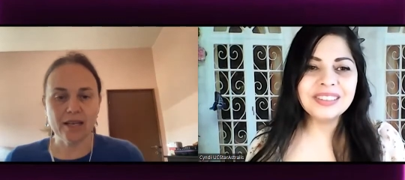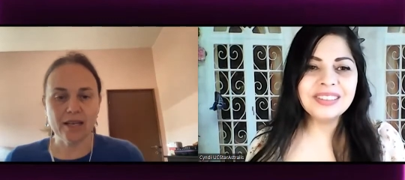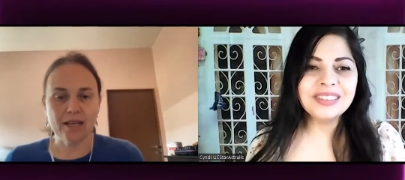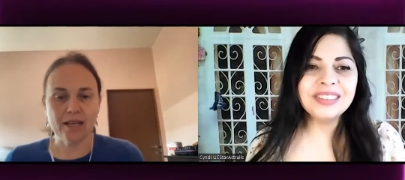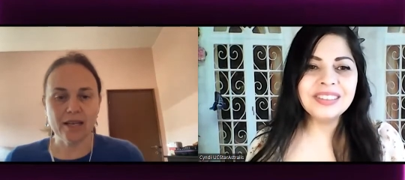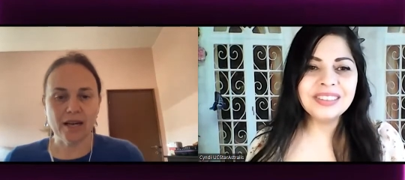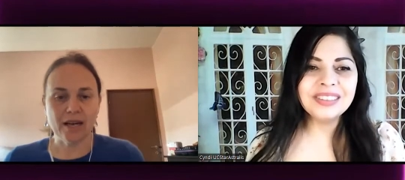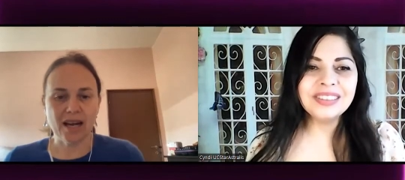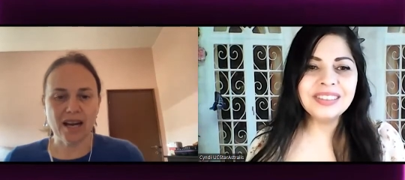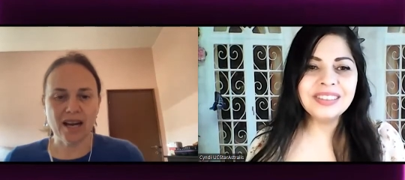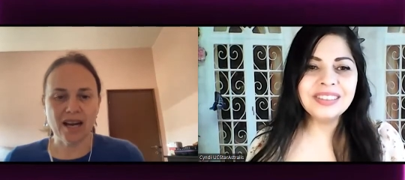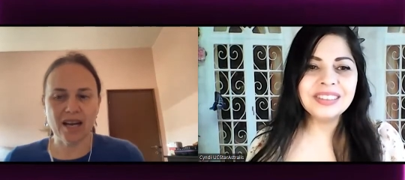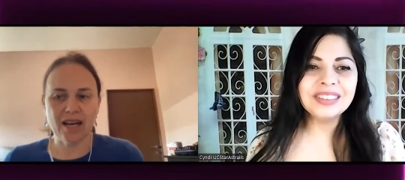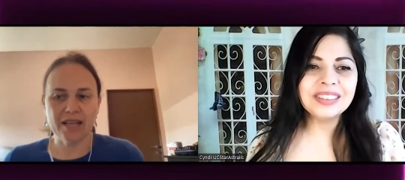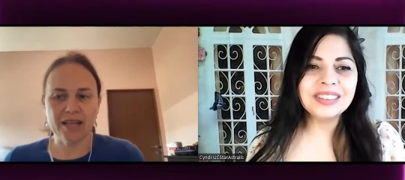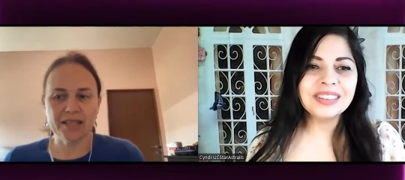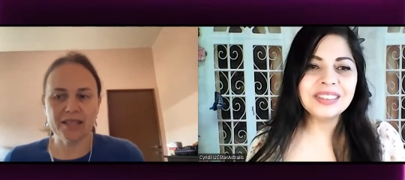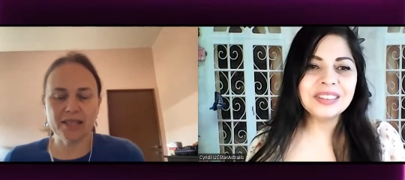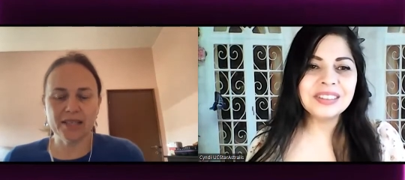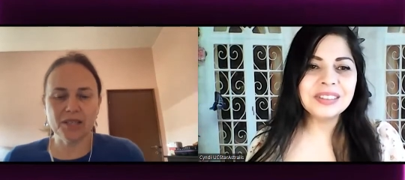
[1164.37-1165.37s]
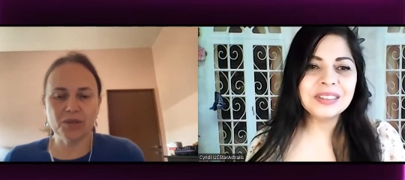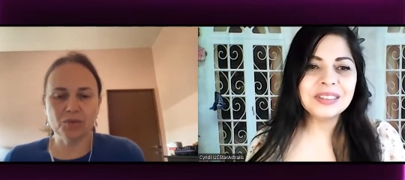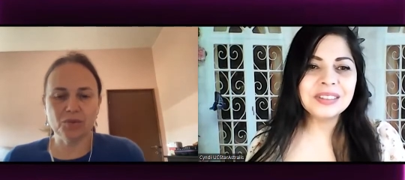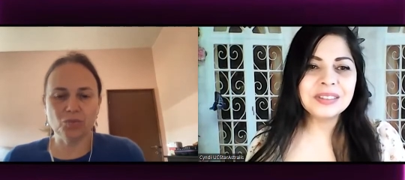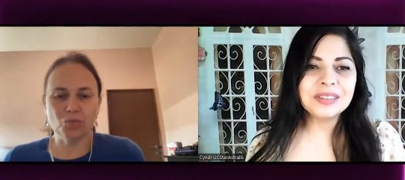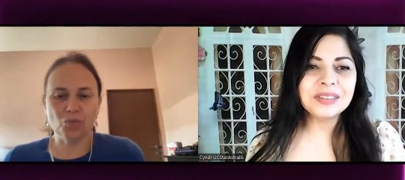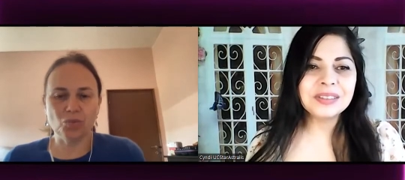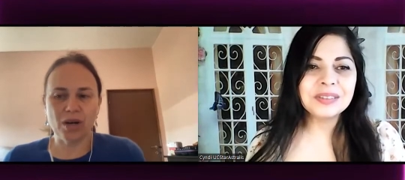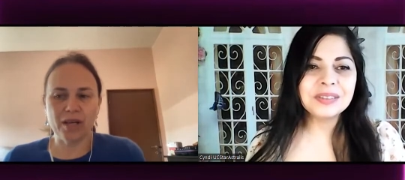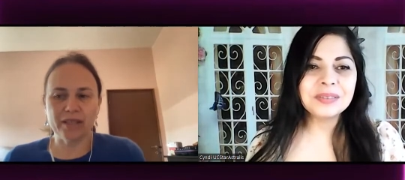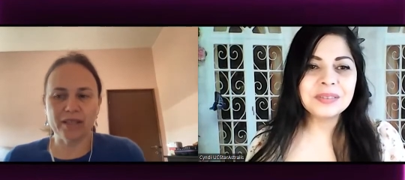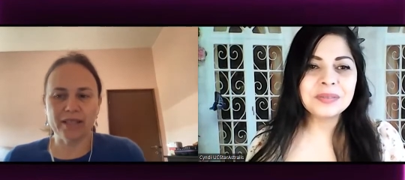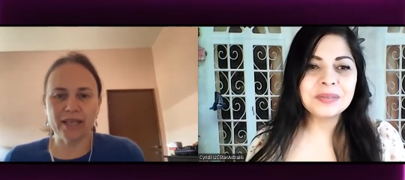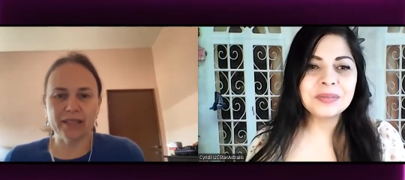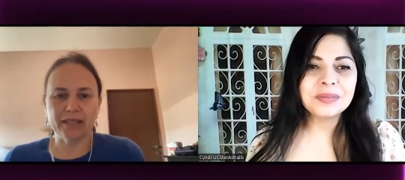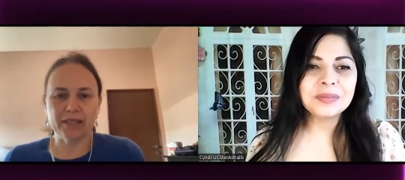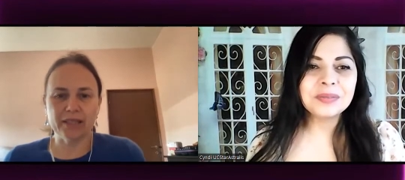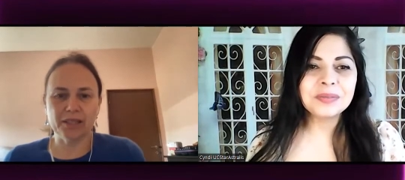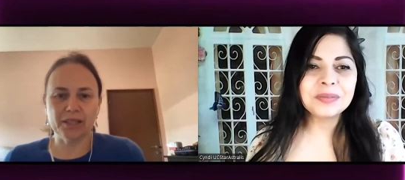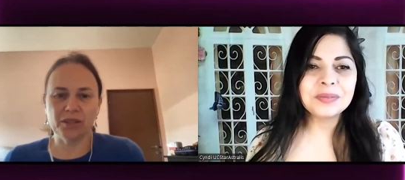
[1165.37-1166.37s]
Speaker 1: Mm-hmm. I didn't want
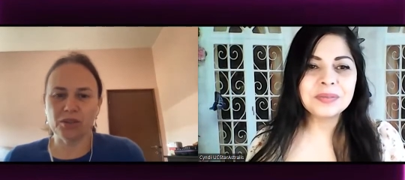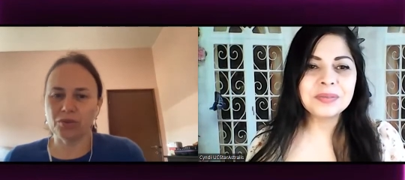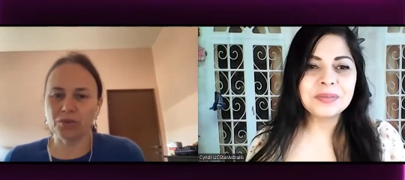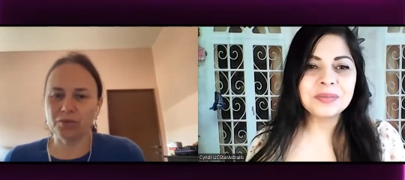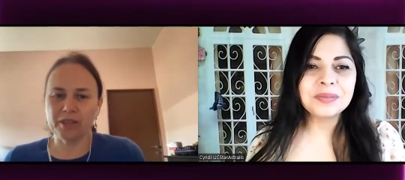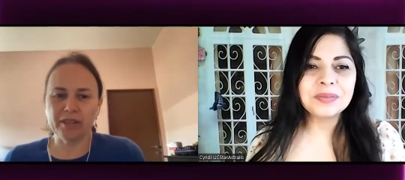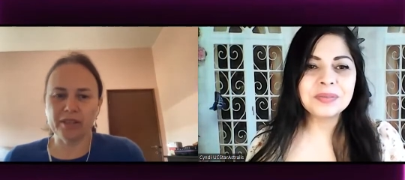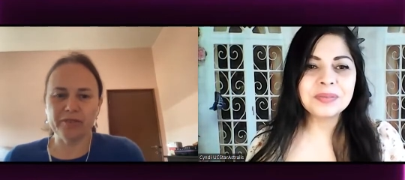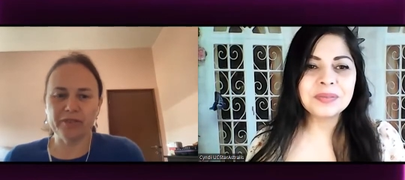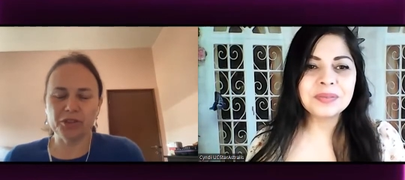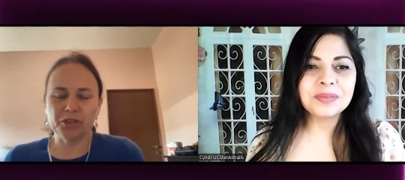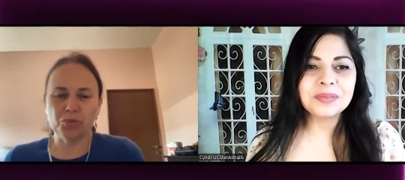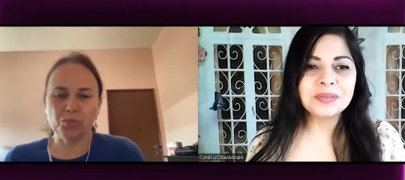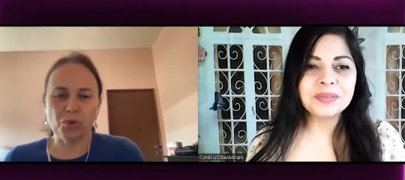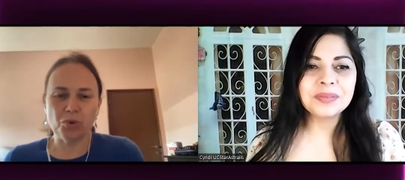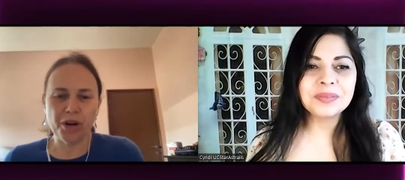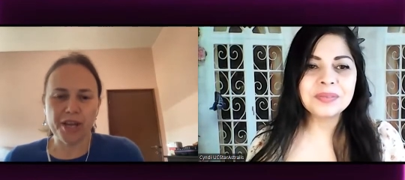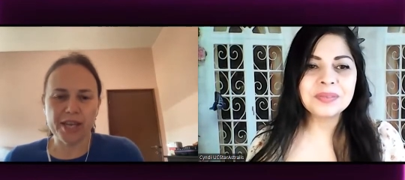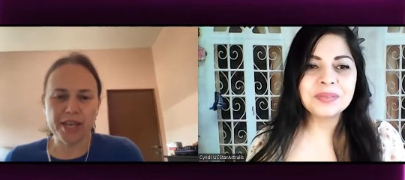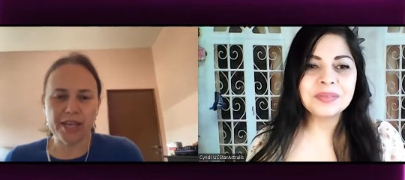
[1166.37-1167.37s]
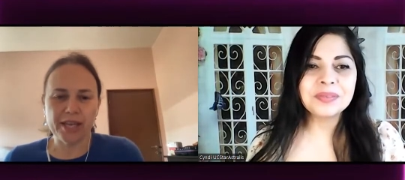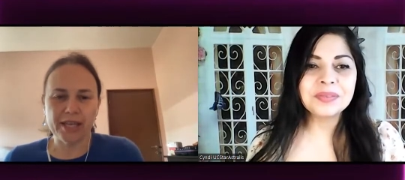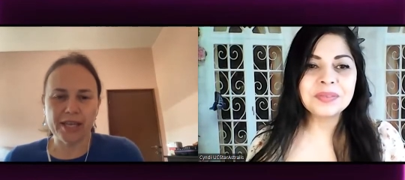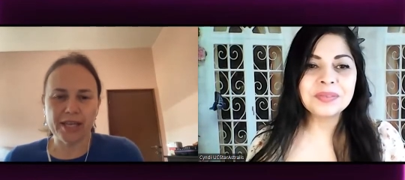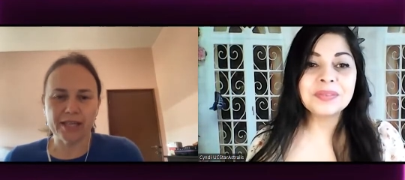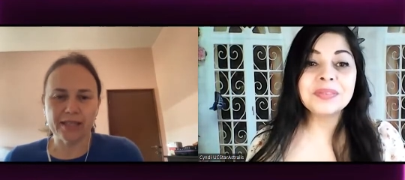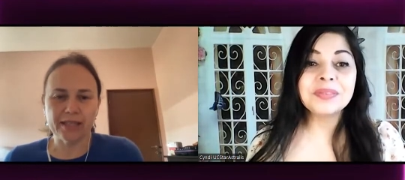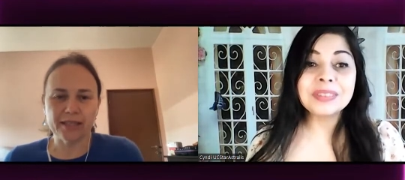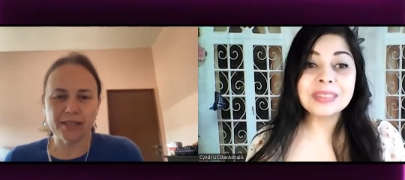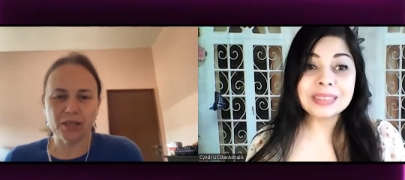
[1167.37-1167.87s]
that, you know, you need to break it.